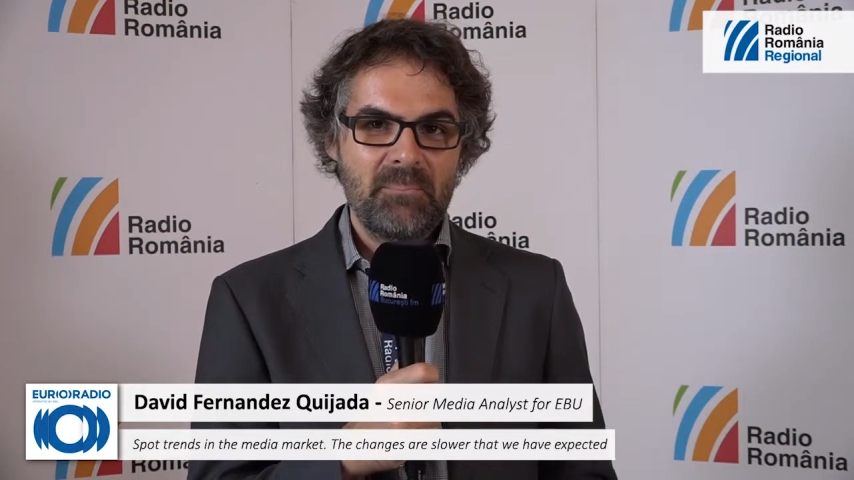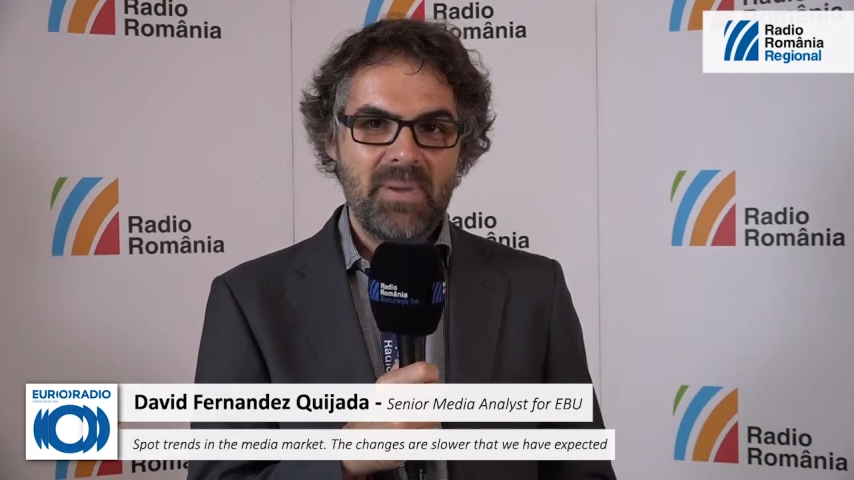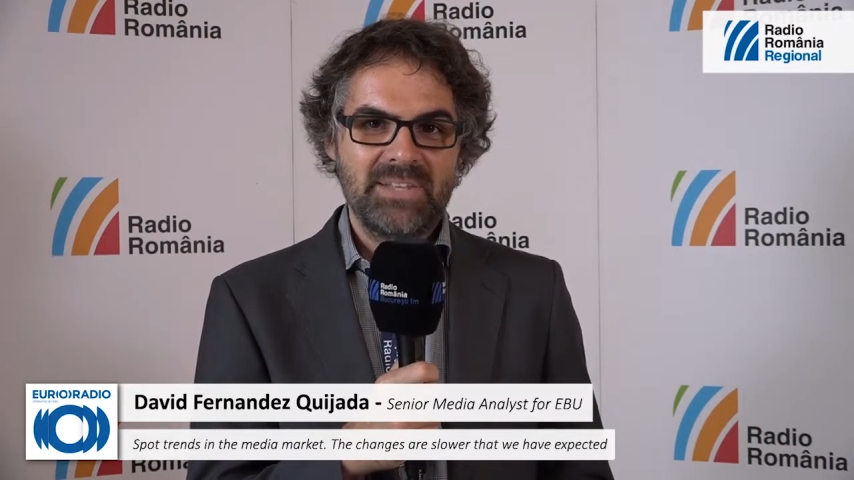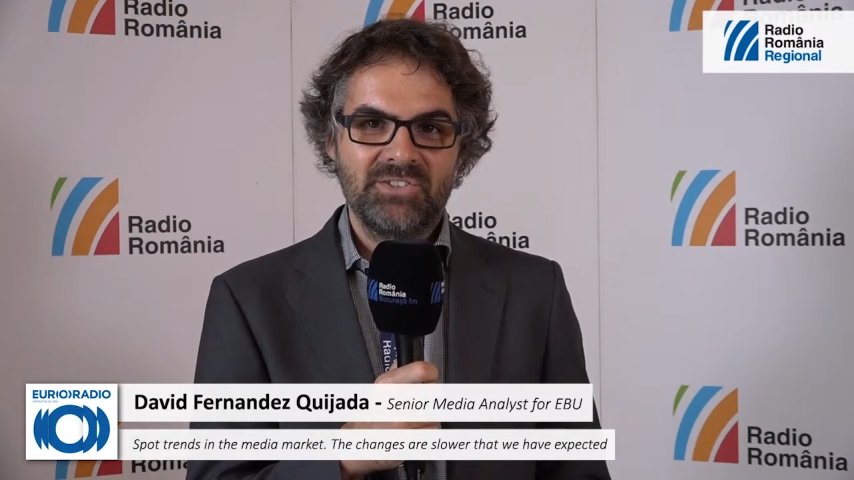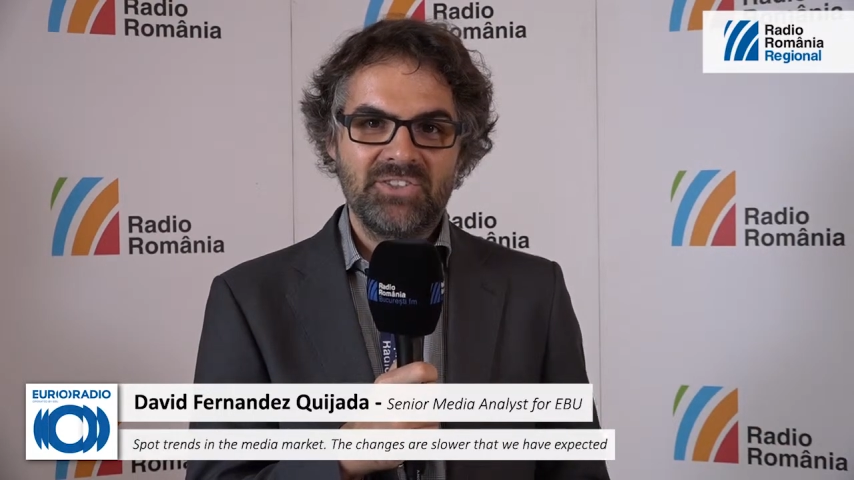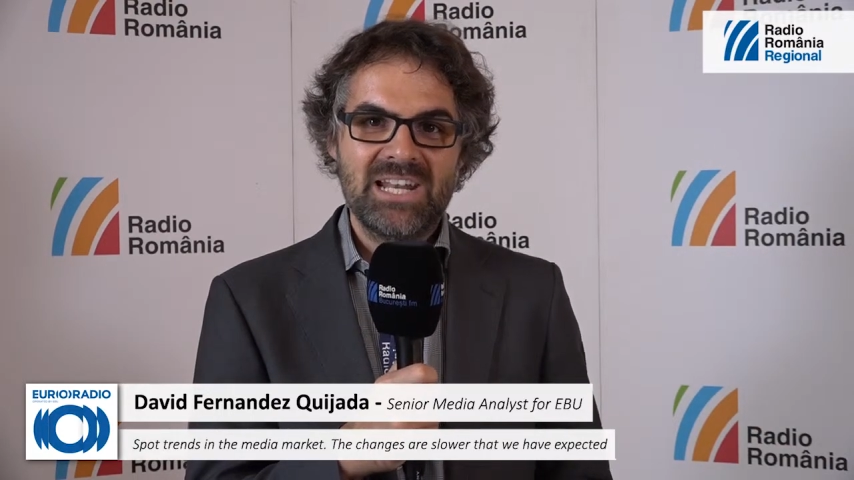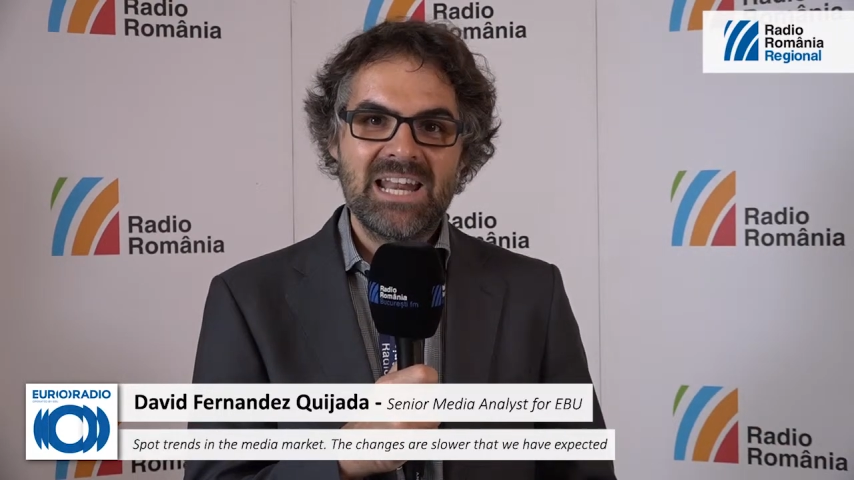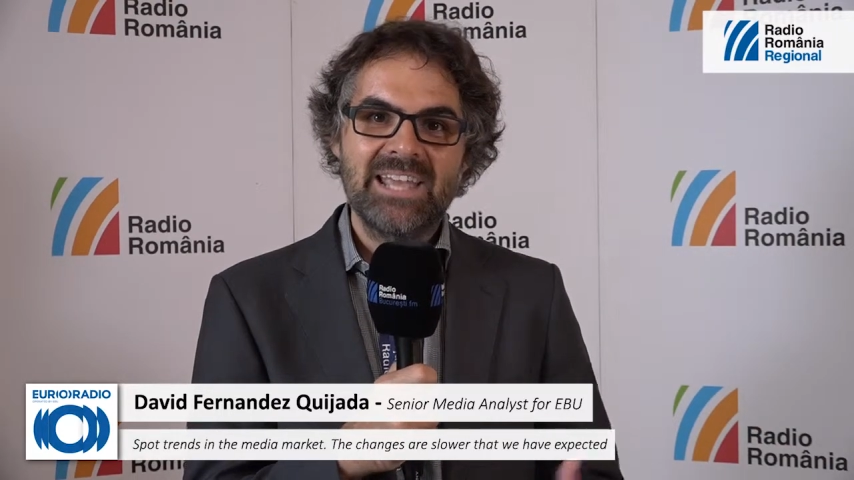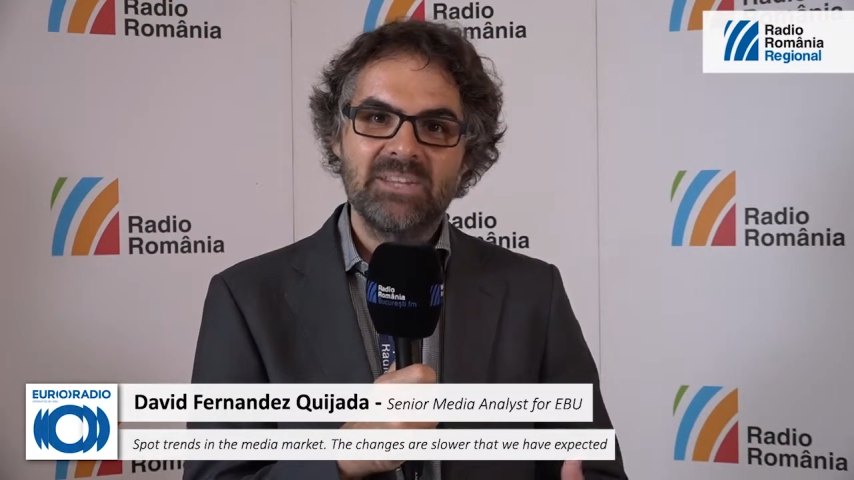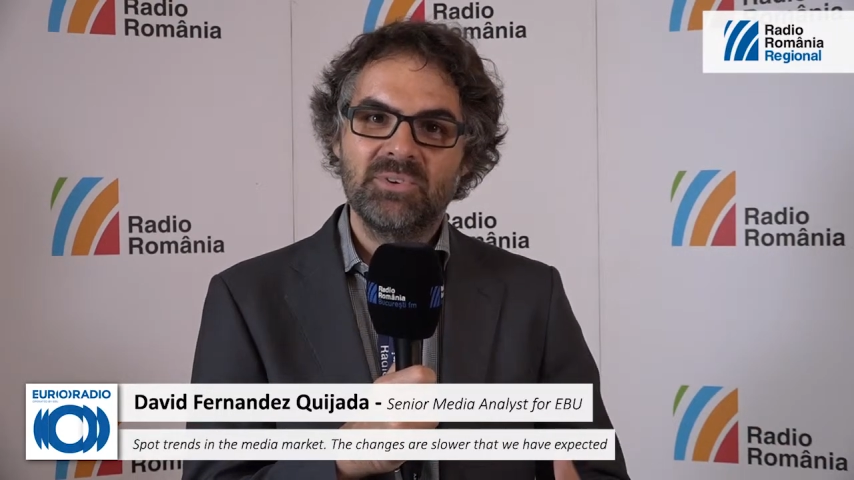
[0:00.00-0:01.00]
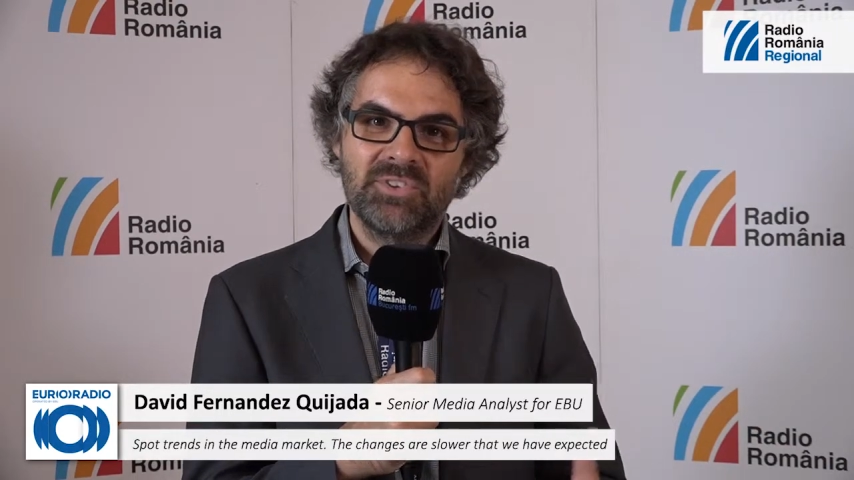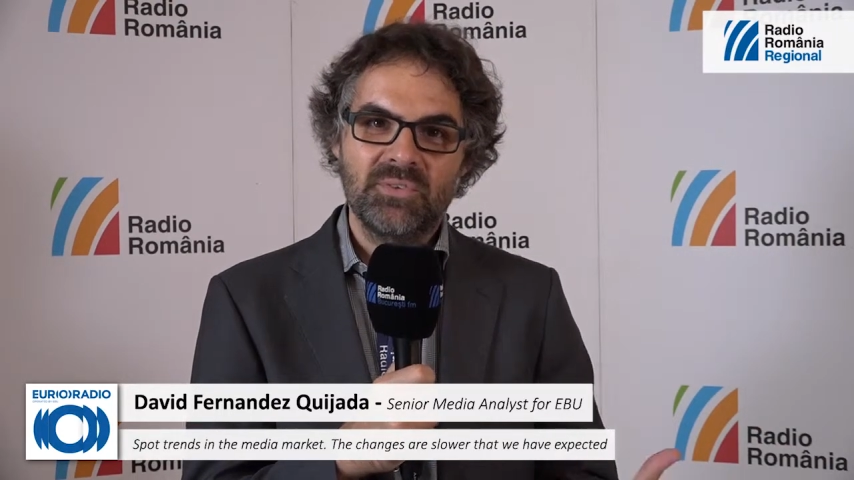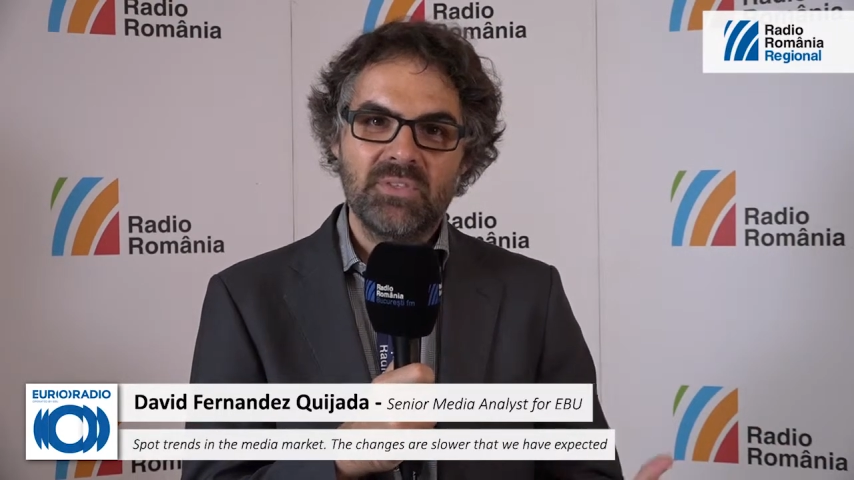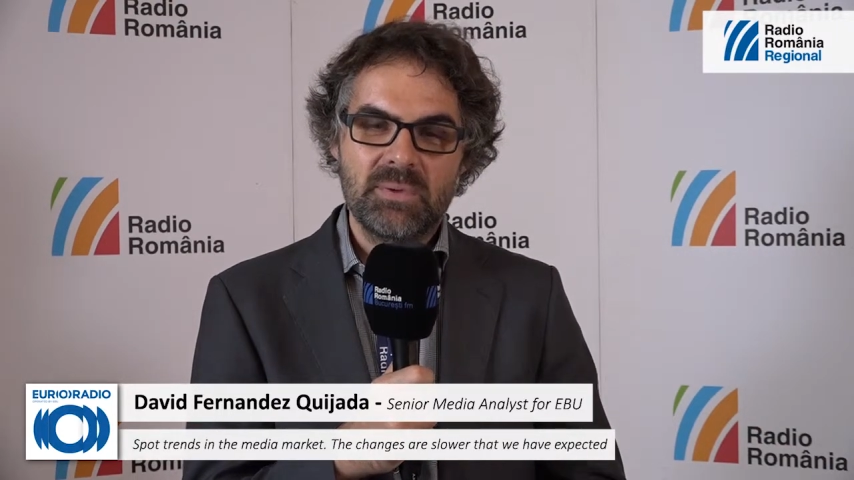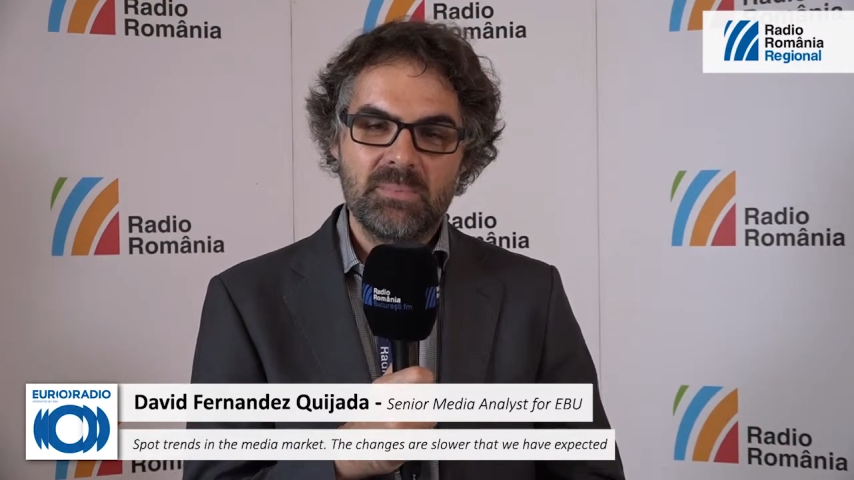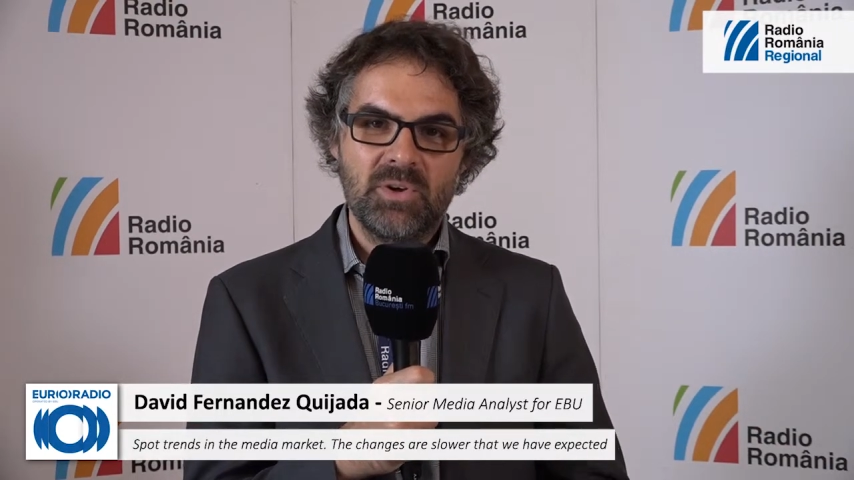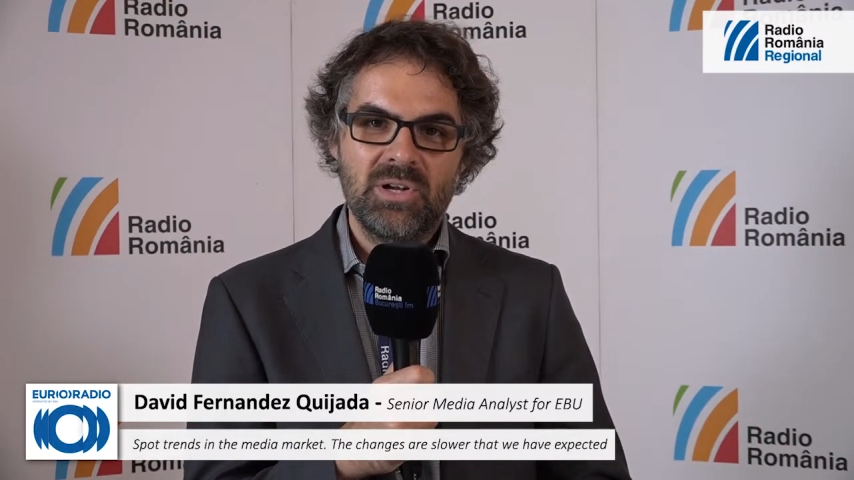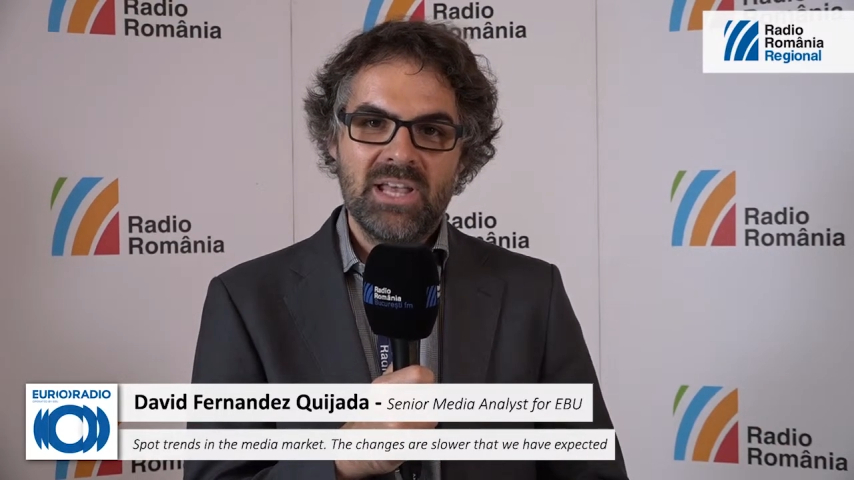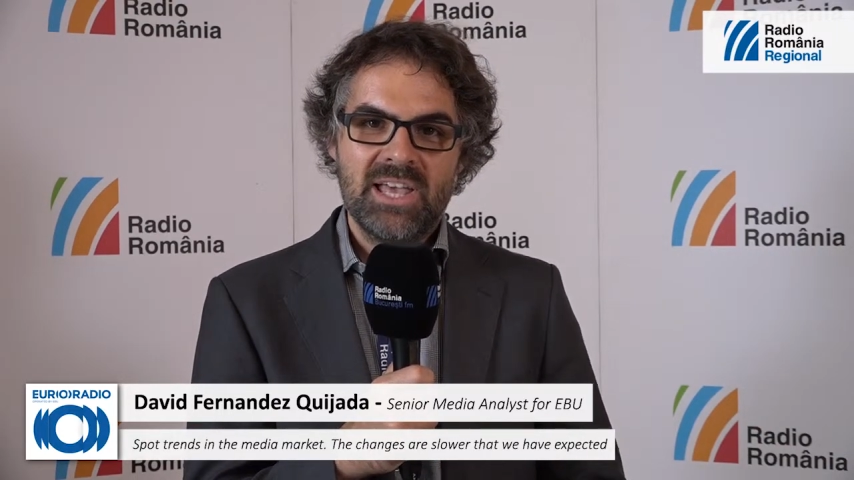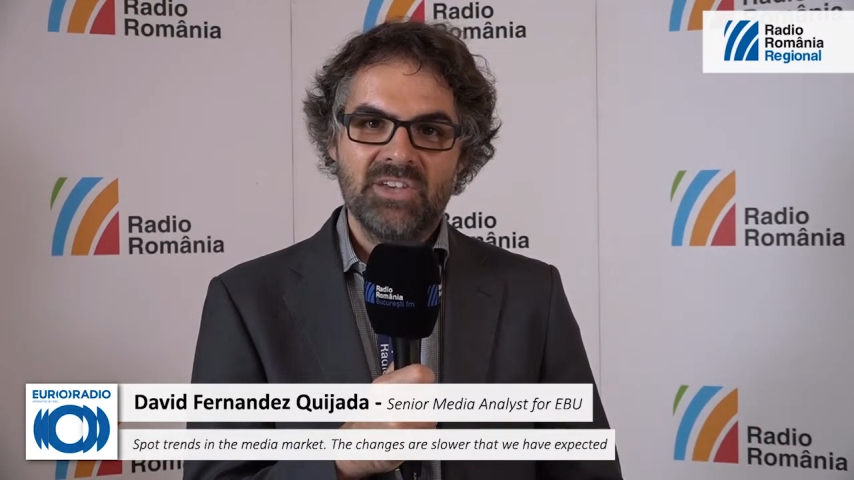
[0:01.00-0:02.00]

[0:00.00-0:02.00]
But still 90% of the people